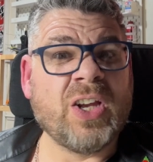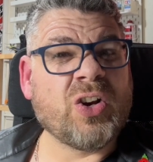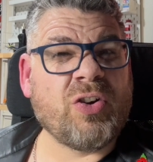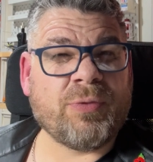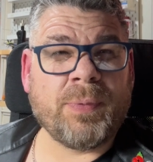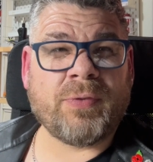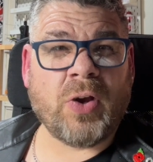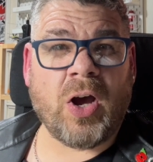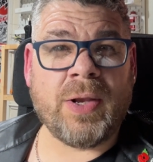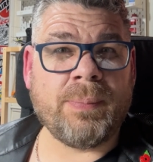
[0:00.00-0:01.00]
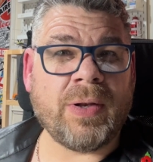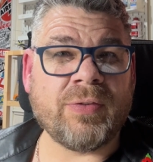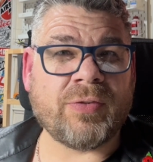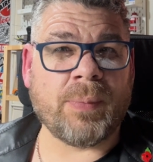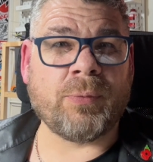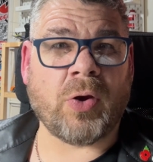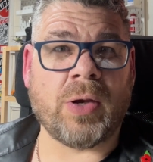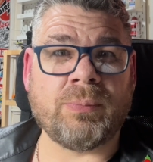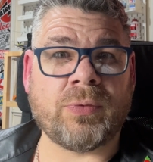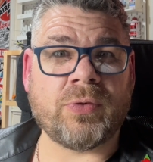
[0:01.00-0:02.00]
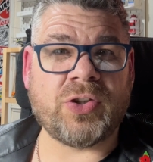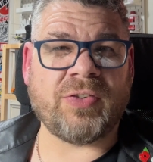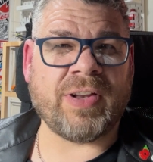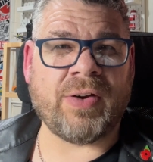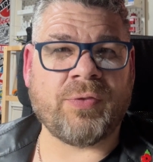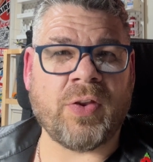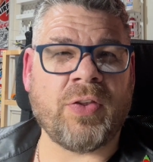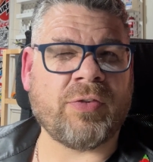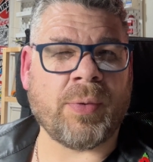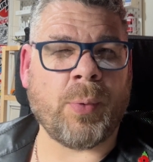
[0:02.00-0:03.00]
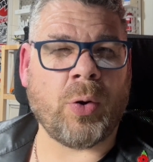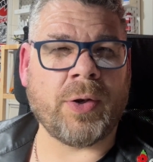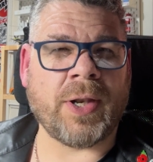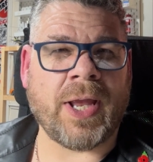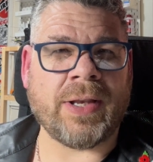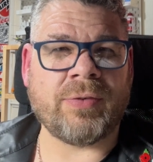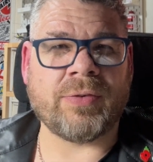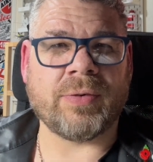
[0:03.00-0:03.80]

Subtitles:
Christmas time, and sometimes just after the summer holidays.